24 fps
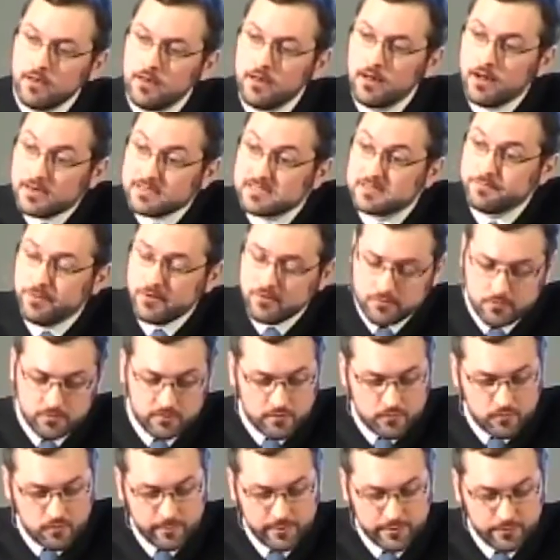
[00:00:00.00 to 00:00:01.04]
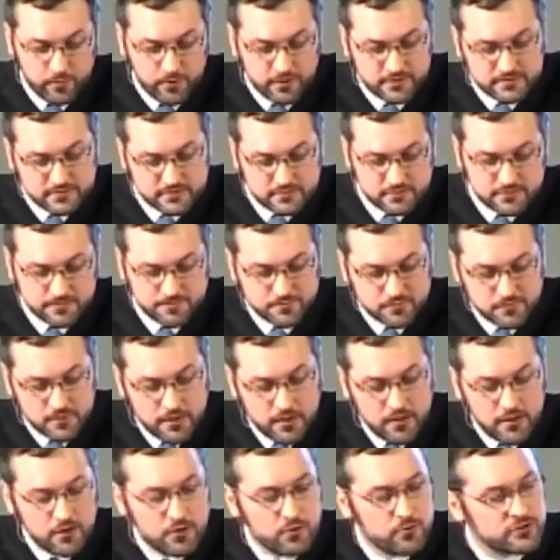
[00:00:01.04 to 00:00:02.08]
I spoke with a woman once
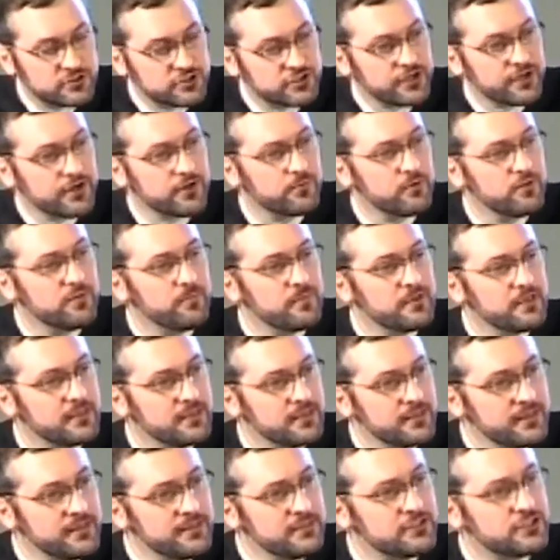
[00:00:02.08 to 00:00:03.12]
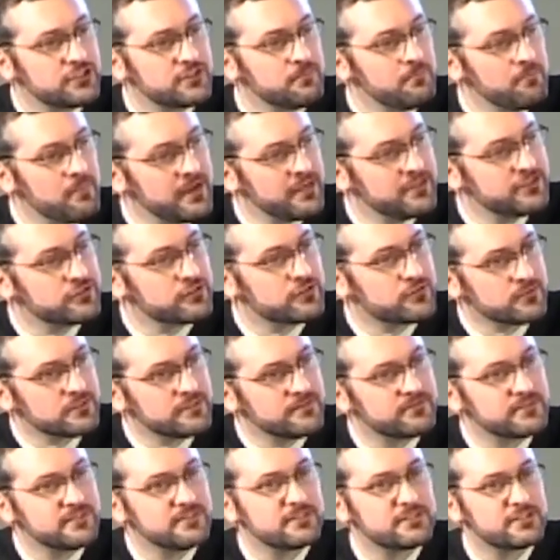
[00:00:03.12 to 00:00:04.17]
who shared with me each major
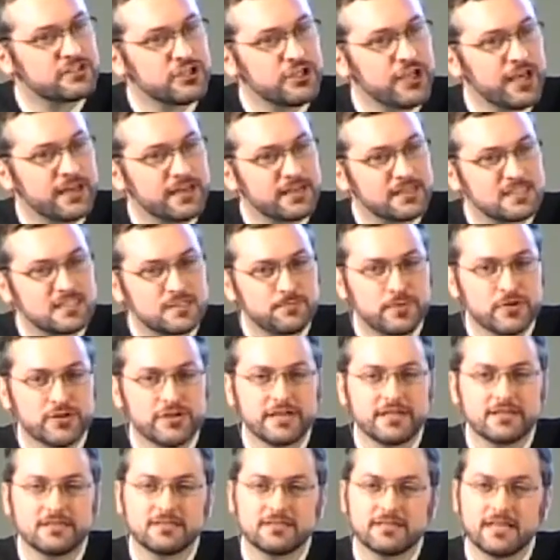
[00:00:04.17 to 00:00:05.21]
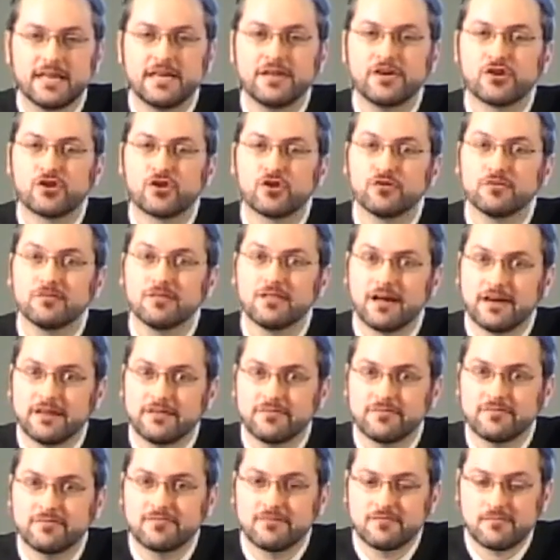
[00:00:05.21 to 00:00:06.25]
grievance she had experienced in her
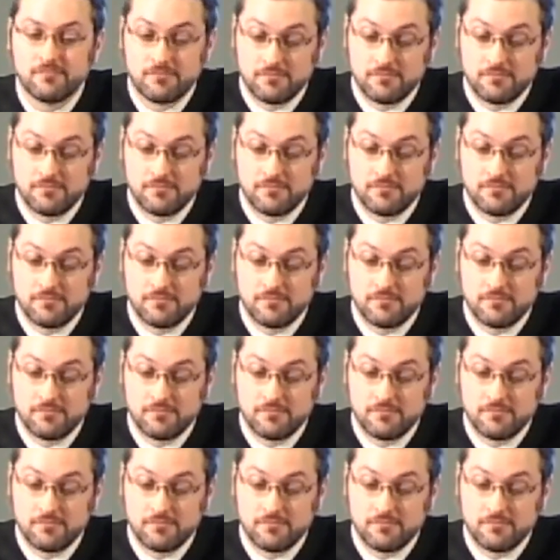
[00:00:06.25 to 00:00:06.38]
life.